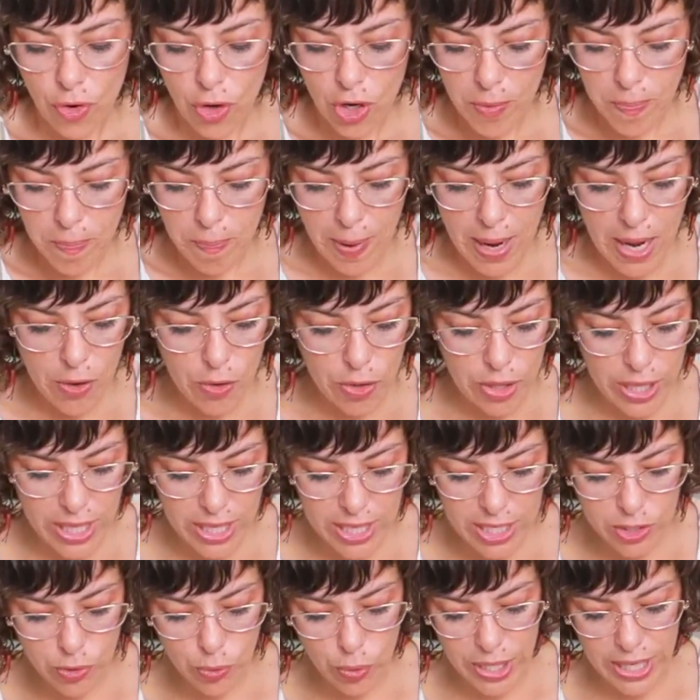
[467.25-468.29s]

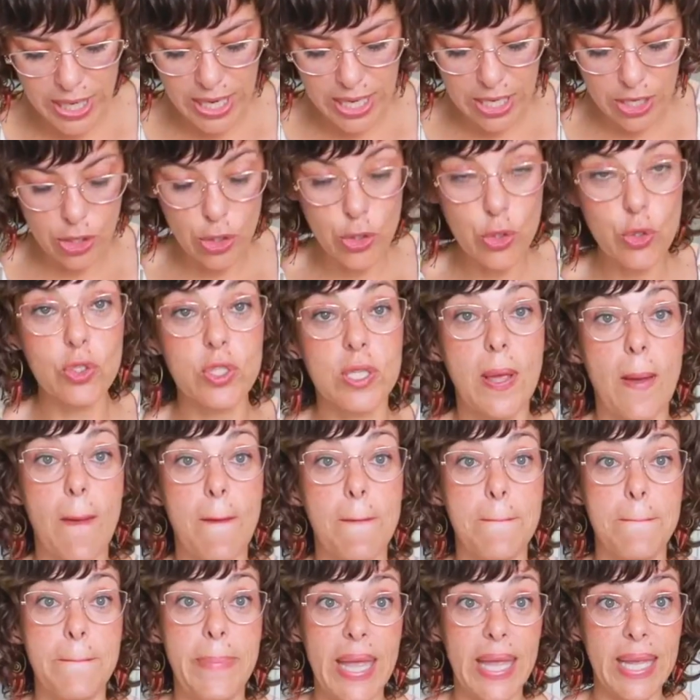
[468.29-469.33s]
powders, we can use
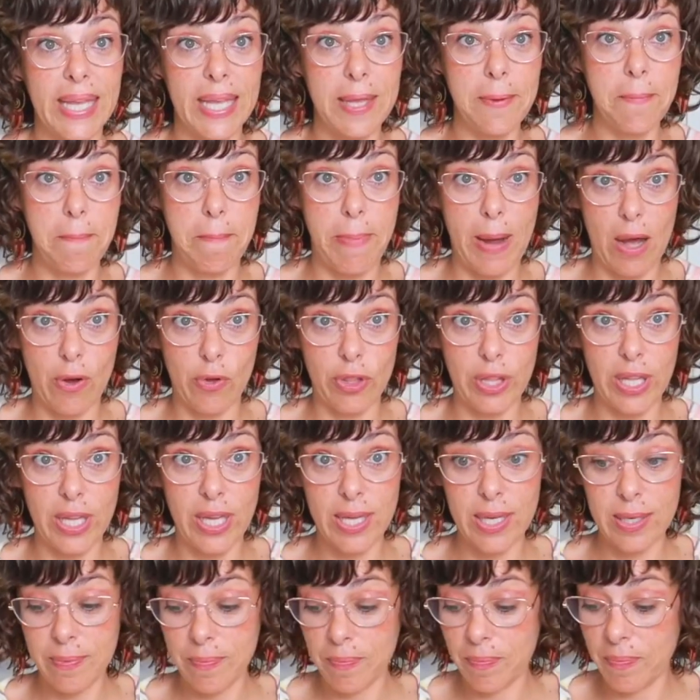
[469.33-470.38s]
baking
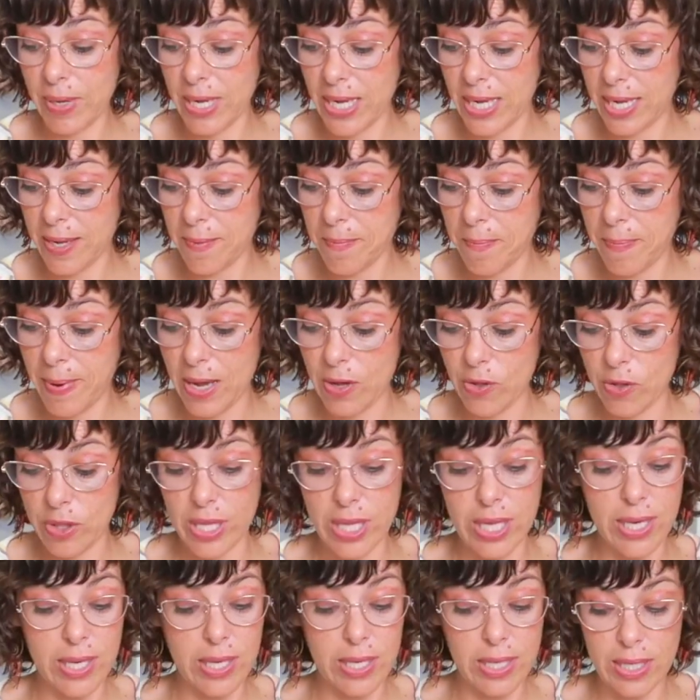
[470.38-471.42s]
powder. Baking
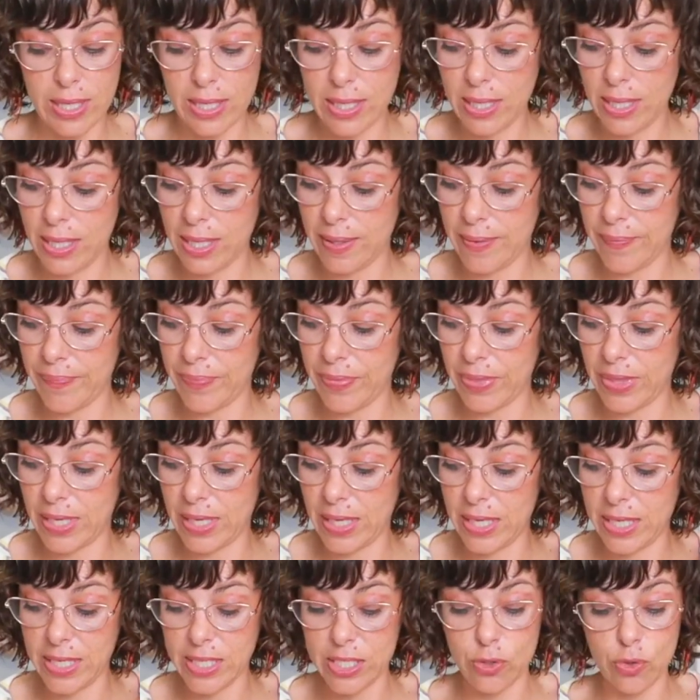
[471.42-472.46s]
powder
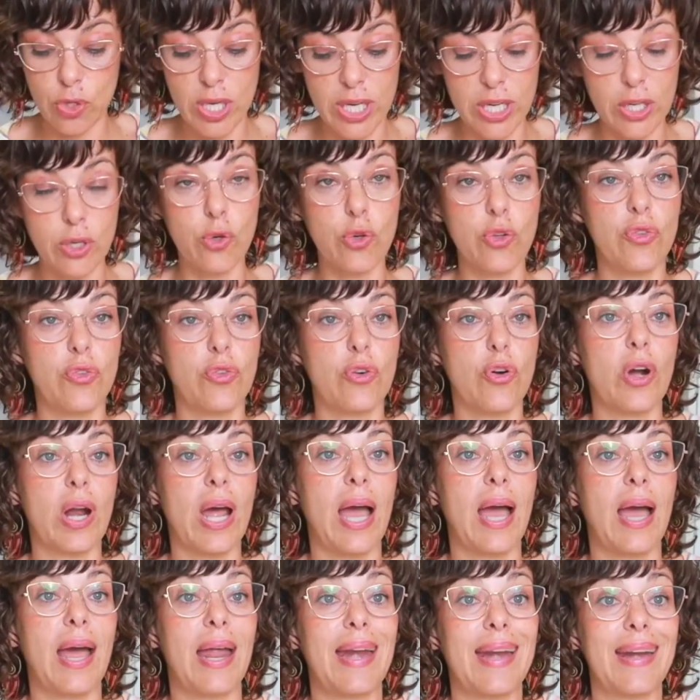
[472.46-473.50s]
is really good for
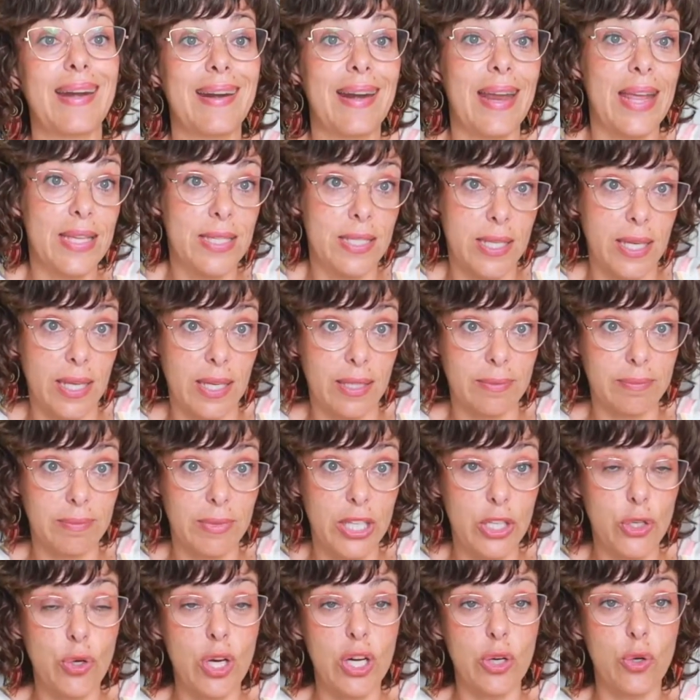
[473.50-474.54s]
raising.
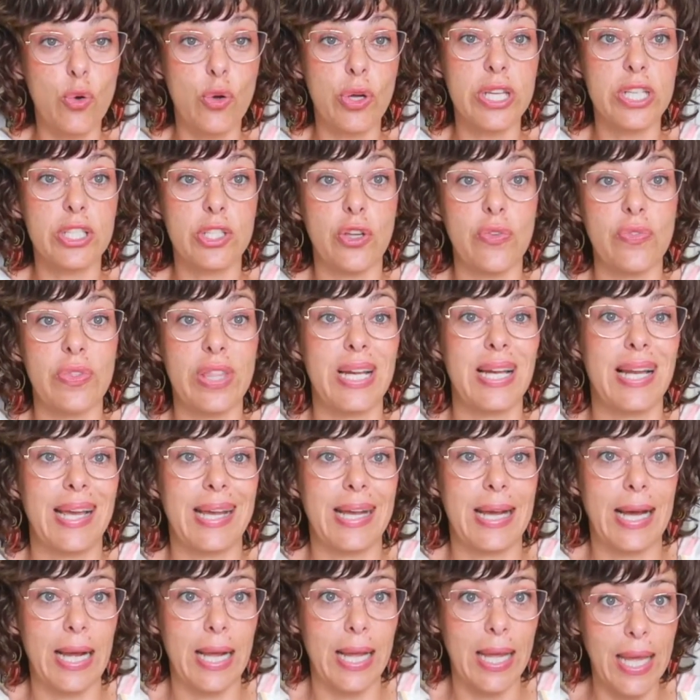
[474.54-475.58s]
If you are cooking something
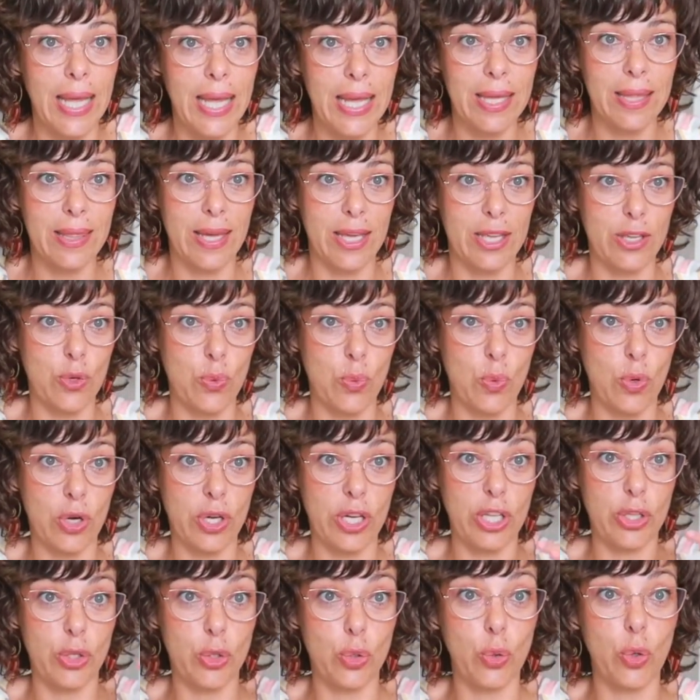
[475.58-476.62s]
like a cake that you want
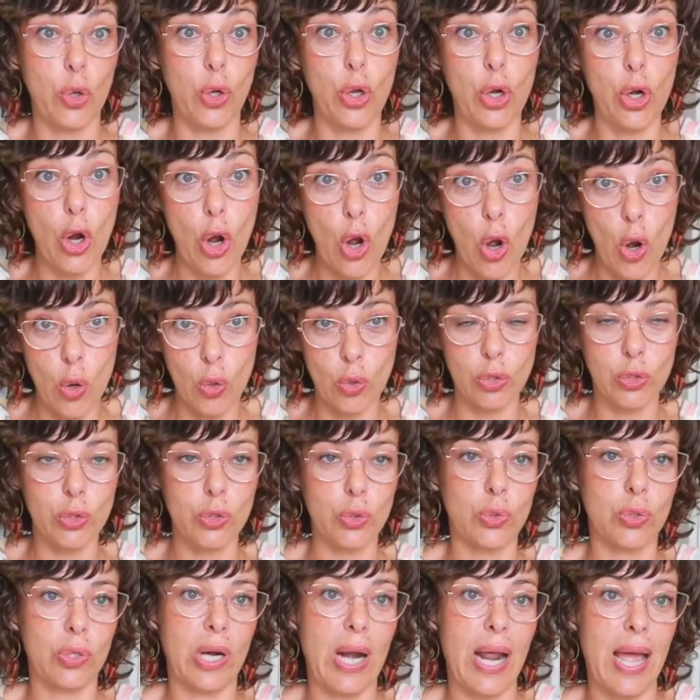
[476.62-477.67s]
it to grow,
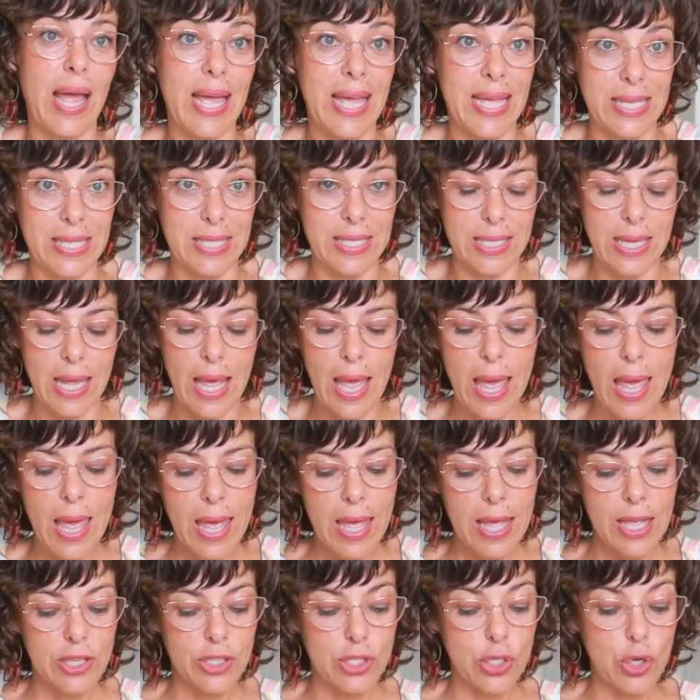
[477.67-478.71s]
to rise,
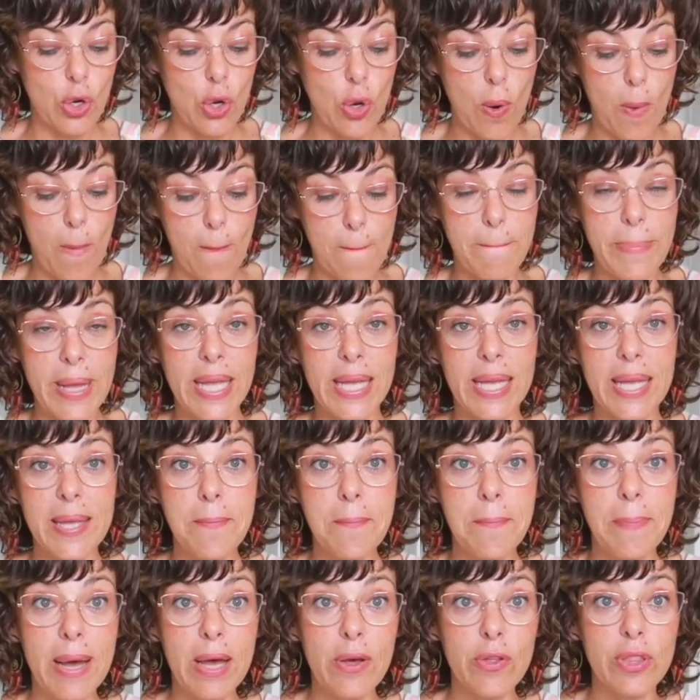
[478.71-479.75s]
so
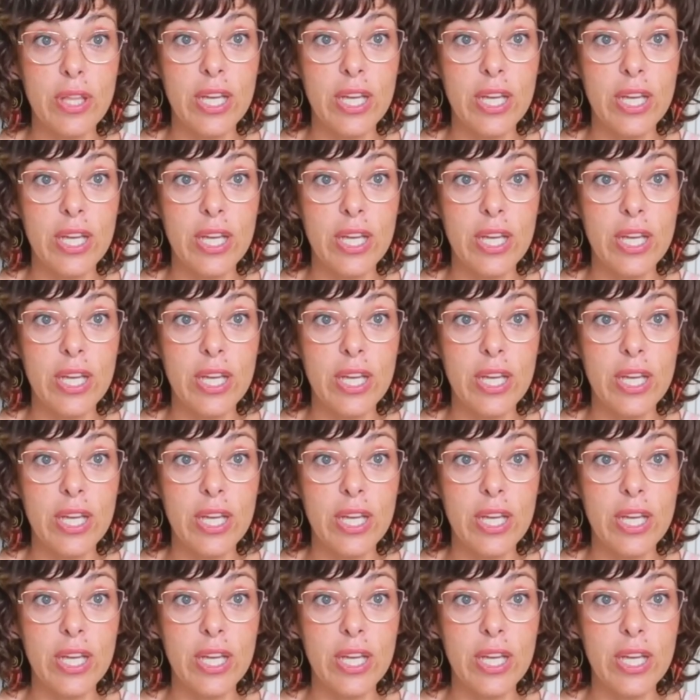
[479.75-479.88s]
baking powder